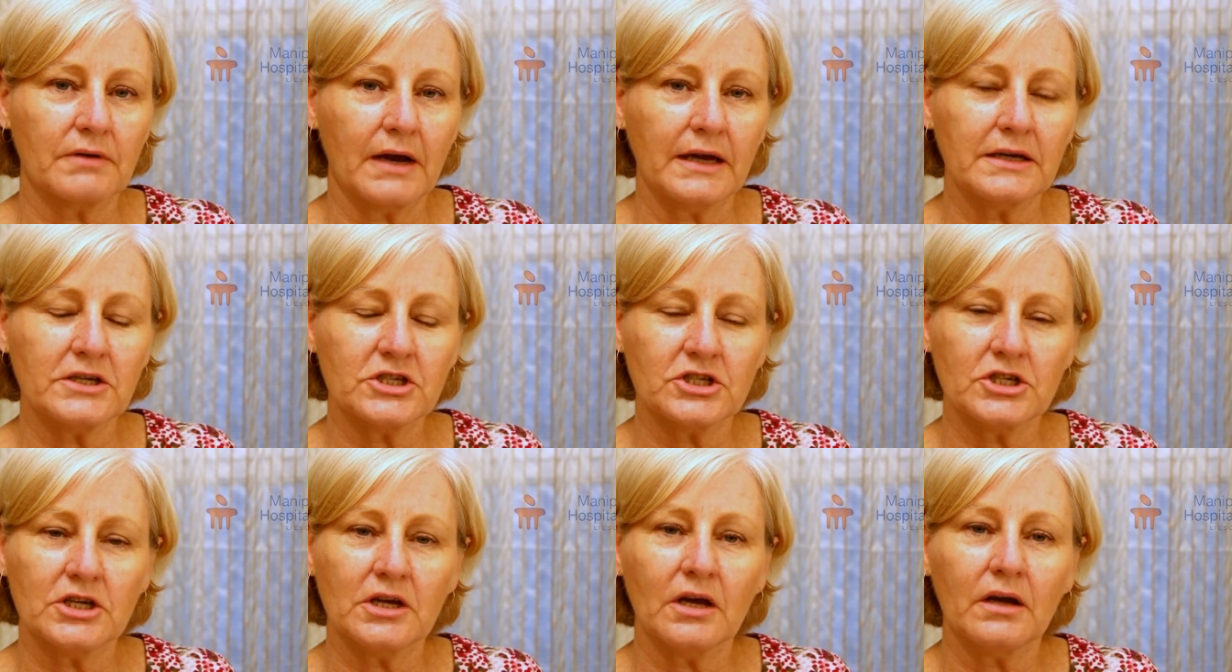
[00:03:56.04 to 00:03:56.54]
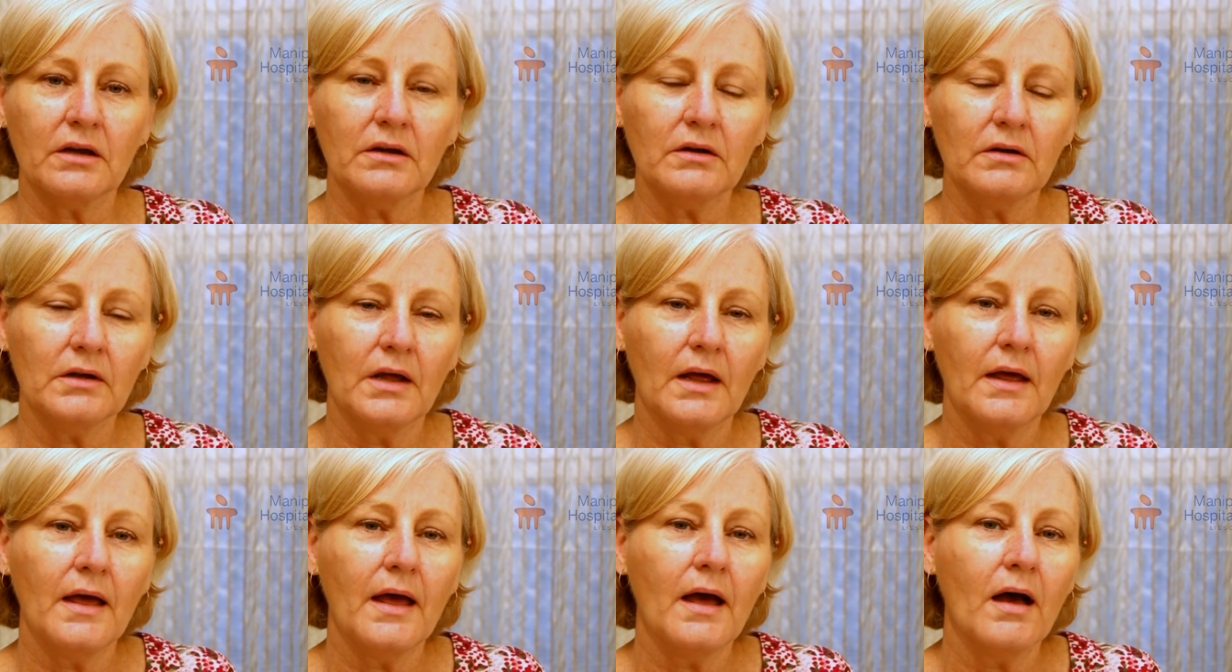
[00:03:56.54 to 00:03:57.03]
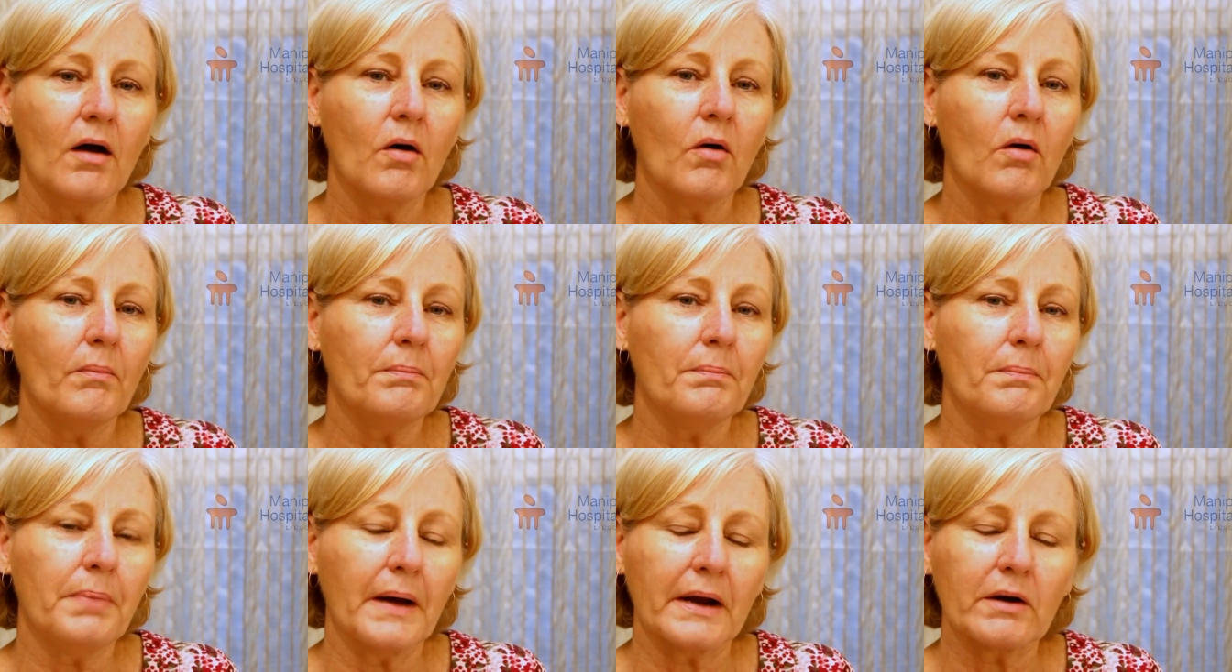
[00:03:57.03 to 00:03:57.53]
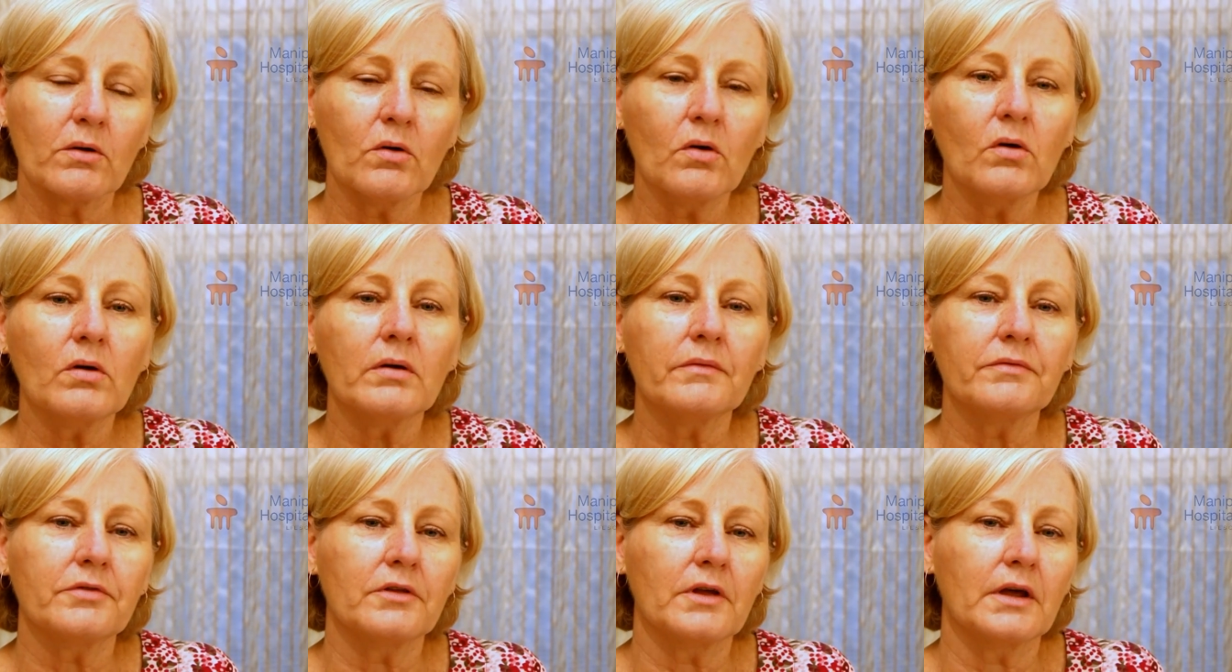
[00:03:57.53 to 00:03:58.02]
ratio, but
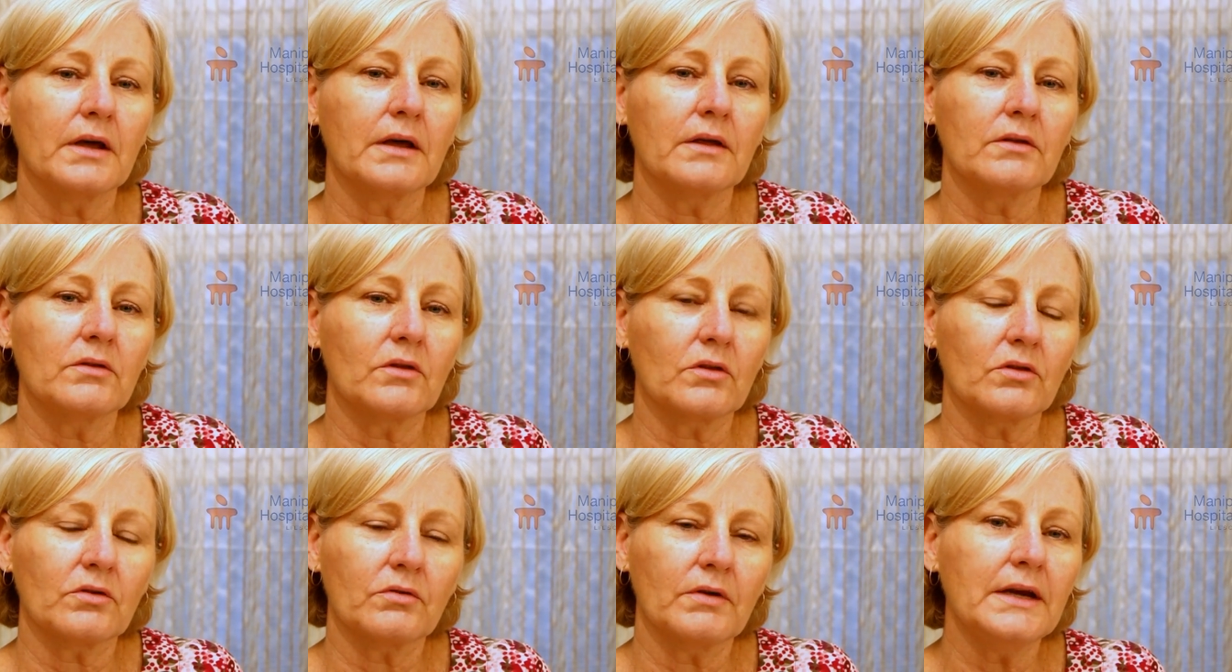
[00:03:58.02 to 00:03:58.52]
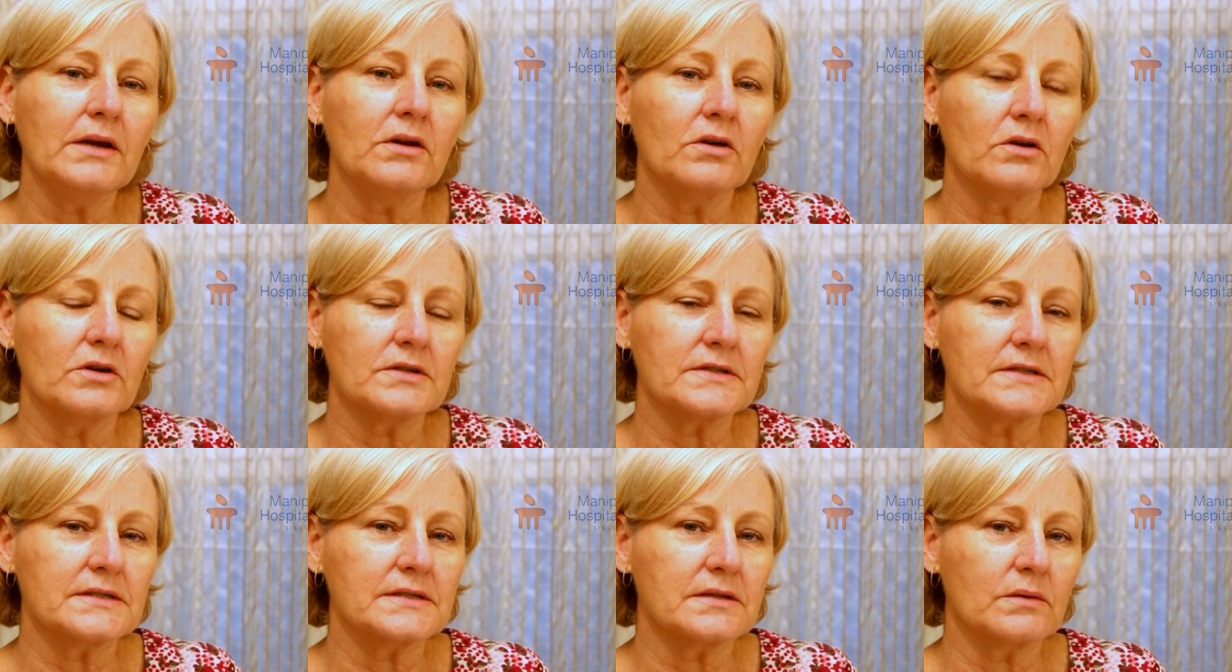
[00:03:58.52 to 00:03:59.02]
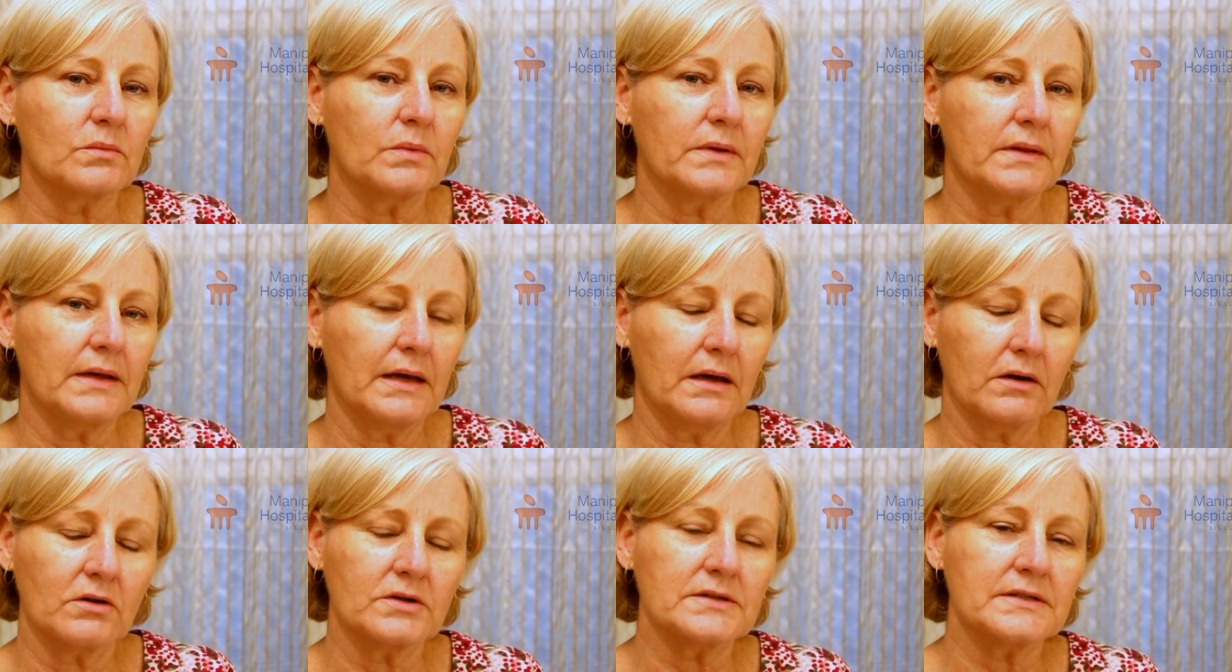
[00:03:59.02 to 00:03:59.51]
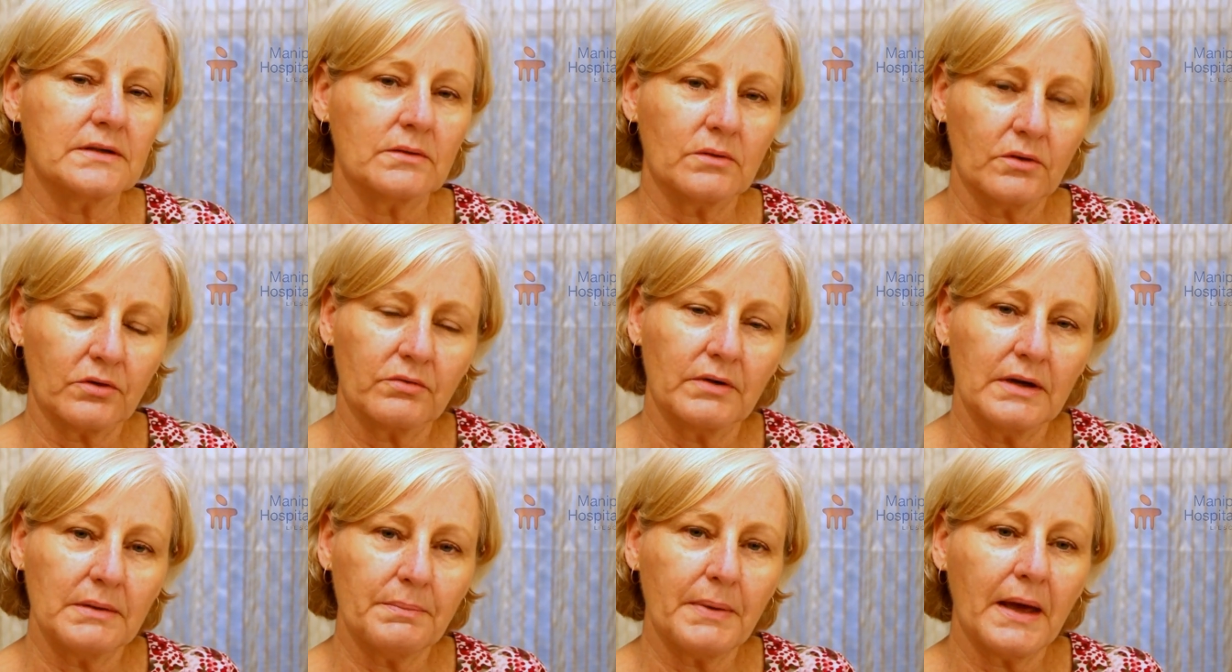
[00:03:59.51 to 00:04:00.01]
all of the, the three nurses that were there, because there
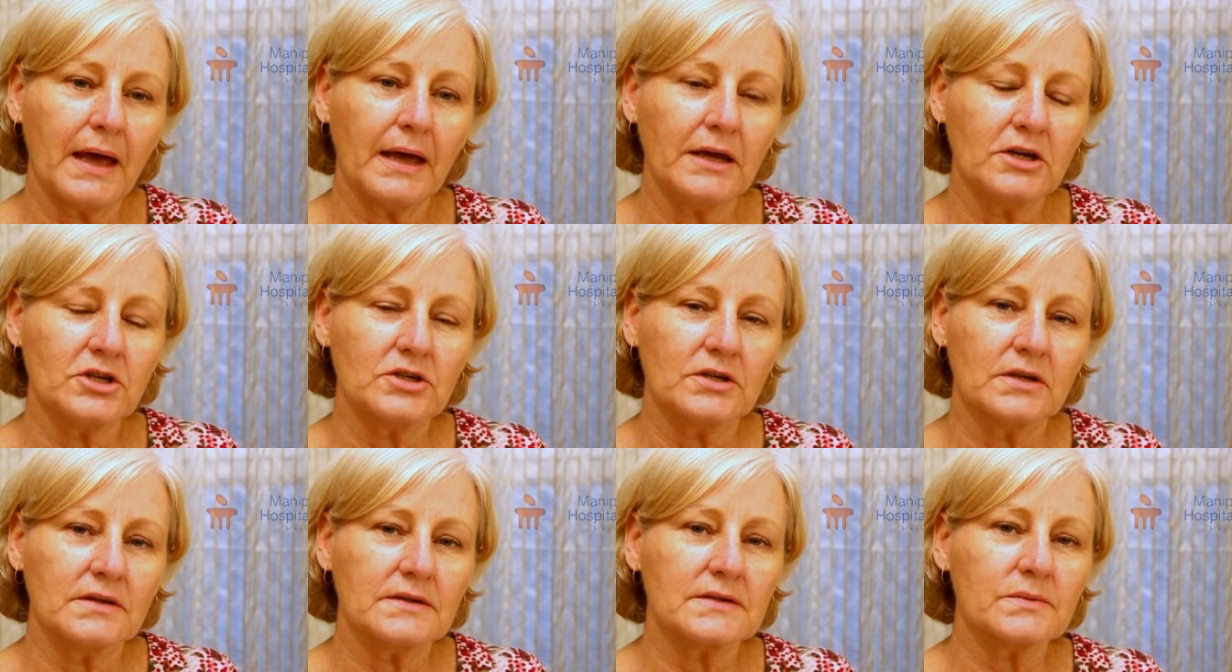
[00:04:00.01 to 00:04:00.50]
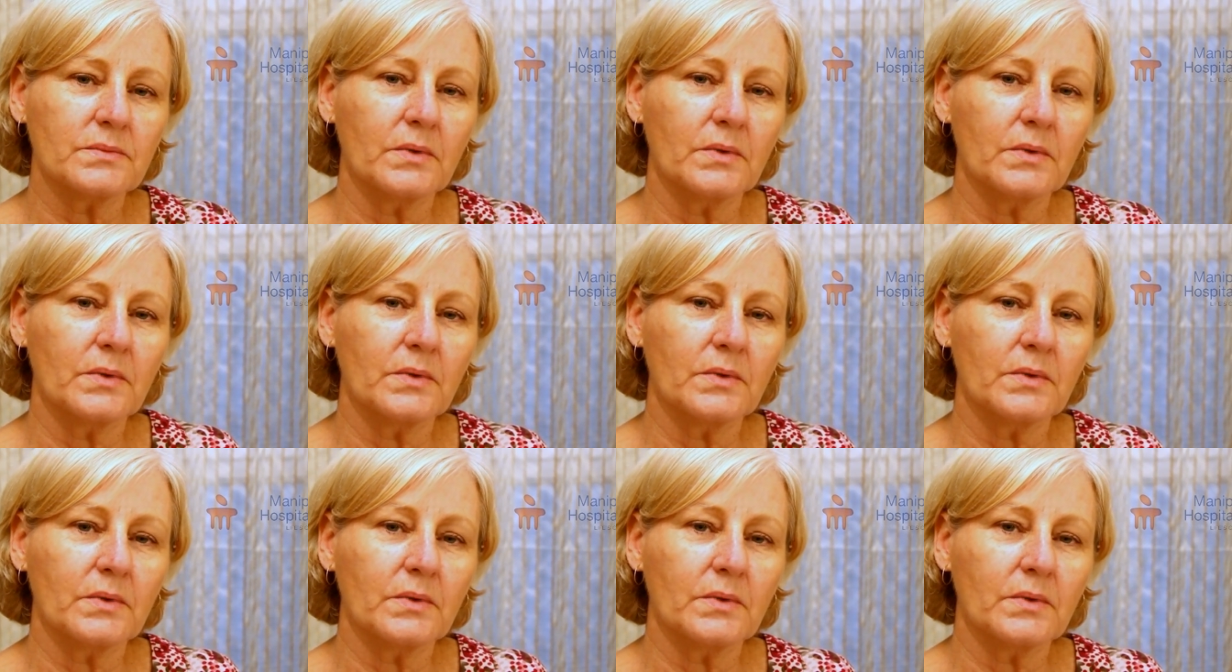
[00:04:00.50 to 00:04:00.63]
were three patients,